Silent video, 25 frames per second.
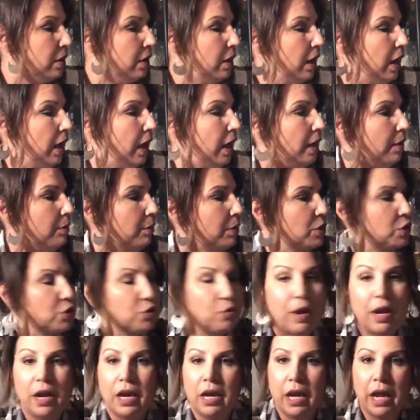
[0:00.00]
um, a
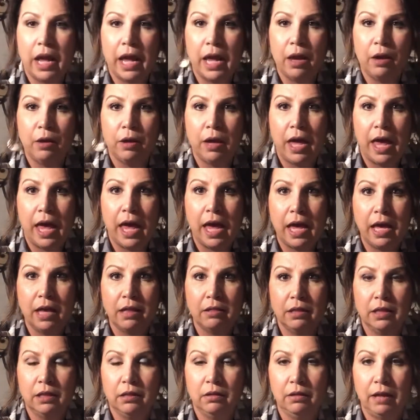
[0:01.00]
shredded hay, hay,
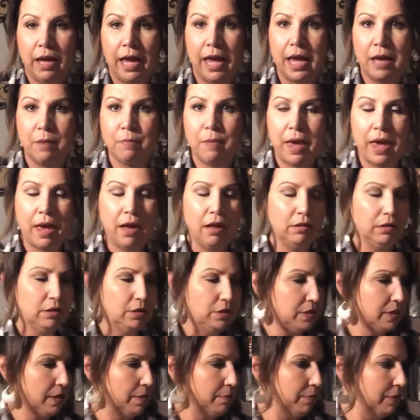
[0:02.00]
little hay bale or
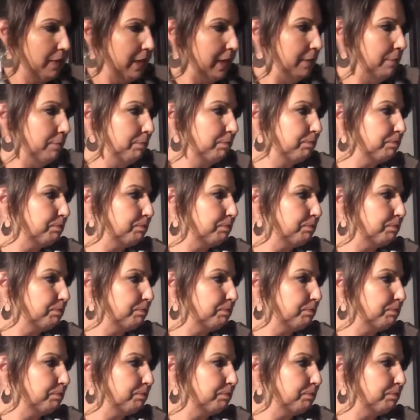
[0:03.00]
something.